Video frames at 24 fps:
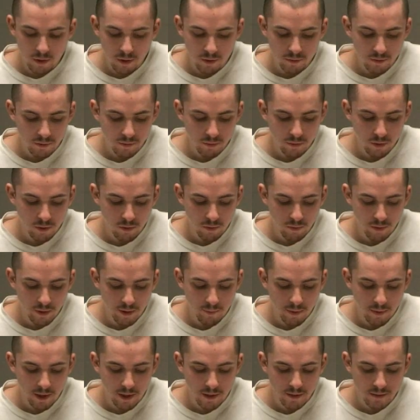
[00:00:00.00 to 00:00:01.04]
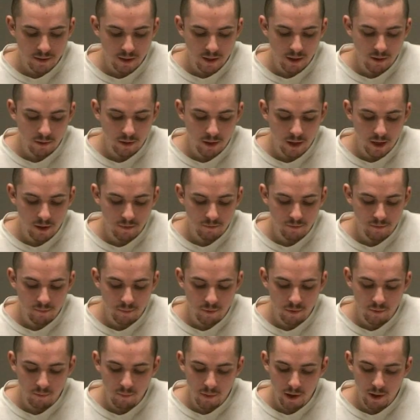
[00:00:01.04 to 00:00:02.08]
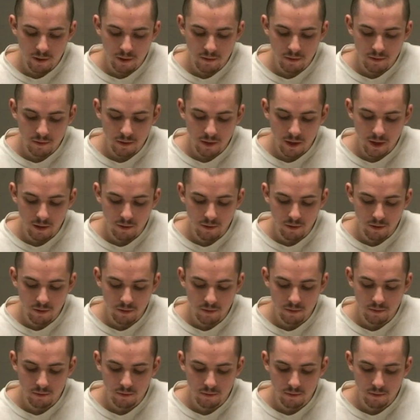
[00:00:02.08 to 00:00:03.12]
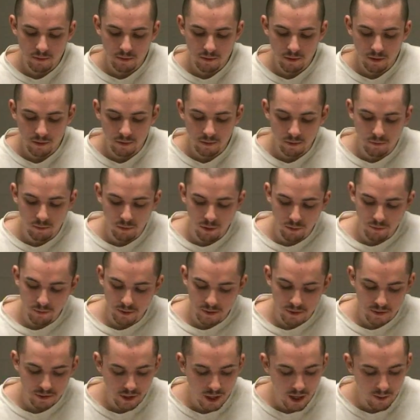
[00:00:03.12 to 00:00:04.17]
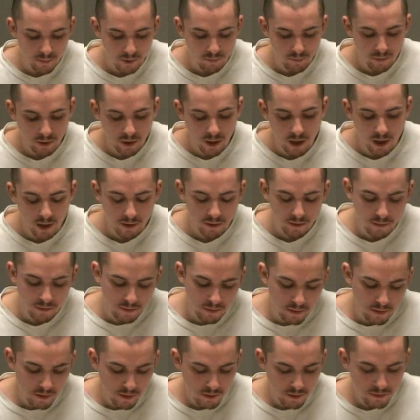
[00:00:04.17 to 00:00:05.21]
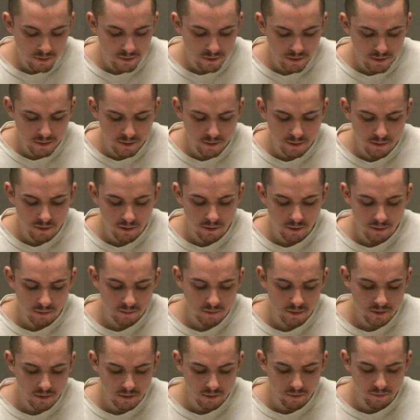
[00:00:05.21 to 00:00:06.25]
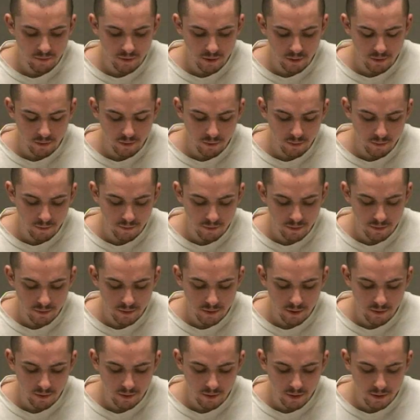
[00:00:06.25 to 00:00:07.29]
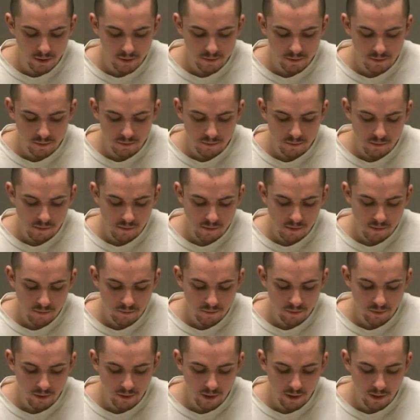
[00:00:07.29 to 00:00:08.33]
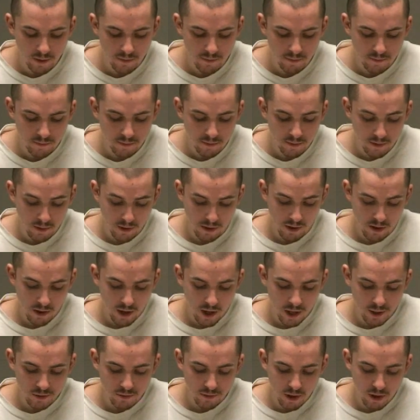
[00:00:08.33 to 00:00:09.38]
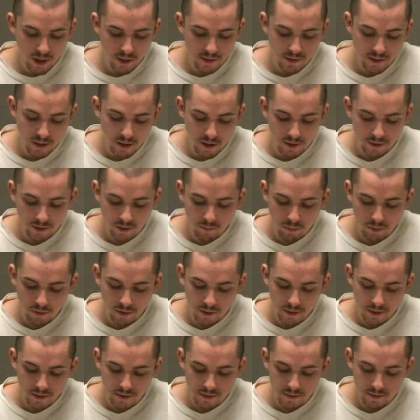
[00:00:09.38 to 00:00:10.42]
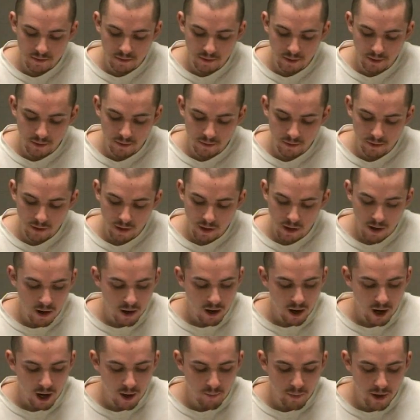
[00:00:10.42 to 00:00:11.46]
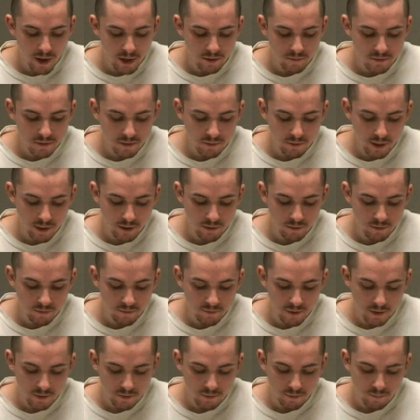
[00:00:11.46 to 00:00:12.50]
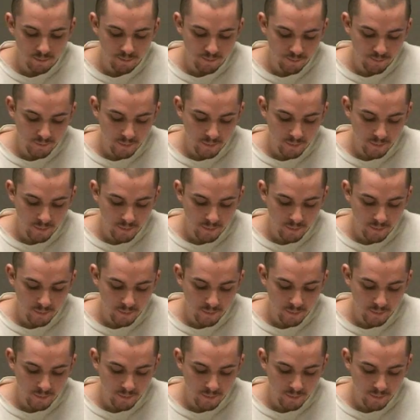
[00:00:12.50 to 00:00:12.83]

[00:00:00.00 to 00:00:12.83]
hard to throw away my entire life and put my head on, quote, the chopping block. See the video of the interrogation for that. I tried telling the police that I might have strangled the victim.